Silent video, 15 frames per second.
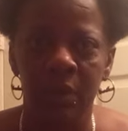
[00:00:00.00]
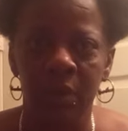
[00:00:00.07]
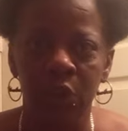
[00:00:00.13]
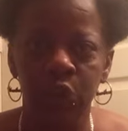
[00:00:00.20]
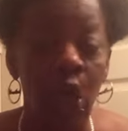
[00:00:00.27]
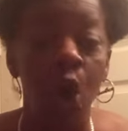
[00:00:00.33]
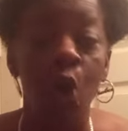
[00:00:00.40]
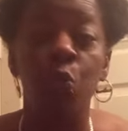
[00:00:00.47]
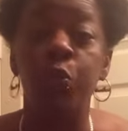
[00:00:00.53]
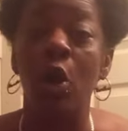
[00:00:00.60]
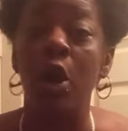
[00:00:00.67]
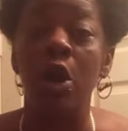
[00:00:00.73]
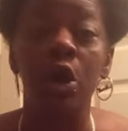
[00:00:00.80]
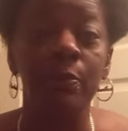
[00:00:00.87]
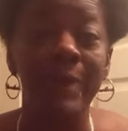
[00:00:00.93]
don't
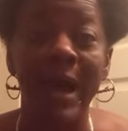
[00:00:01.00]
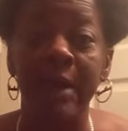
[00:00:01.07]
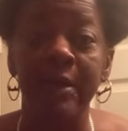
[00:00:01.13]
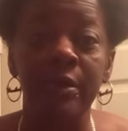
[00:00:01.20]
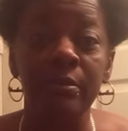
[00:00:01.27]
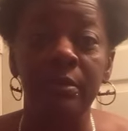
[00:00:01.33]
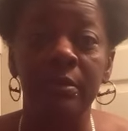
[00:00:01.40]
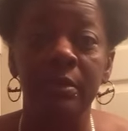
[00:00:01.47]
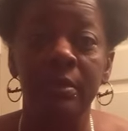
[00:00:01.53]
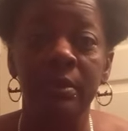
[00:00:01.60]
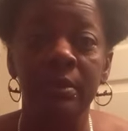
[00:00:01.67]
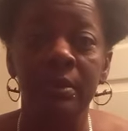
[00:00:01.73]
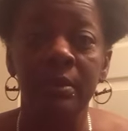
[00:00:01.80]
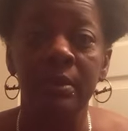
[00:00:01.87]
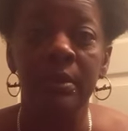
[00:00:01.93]
worry about
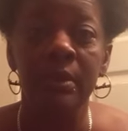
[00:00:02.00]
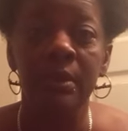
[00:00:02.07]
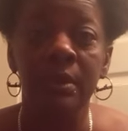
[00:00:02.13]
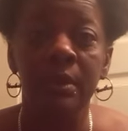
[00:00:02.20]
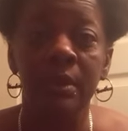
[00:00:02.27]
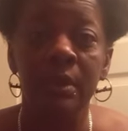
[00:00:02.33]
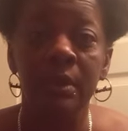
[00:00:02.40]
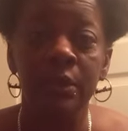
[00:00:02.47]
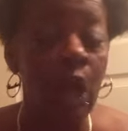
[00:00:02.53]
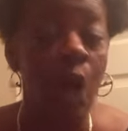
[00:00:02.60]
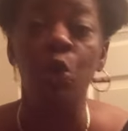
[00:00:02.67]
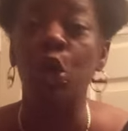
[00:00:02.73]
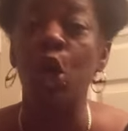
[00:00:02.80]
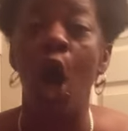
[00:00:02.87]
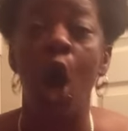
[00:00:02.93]
them
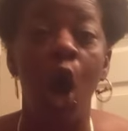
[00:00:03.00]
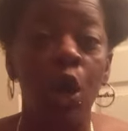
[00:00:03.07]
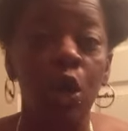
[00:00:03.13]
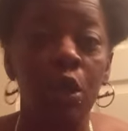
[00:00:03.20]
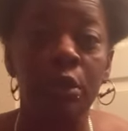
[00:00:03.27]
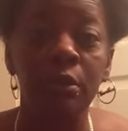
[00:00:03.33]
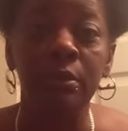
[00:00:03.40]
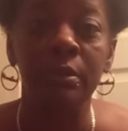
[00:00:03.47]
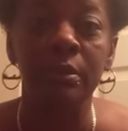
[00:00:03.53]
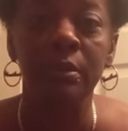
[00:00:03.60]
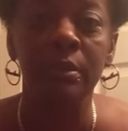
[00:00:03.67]
don't call them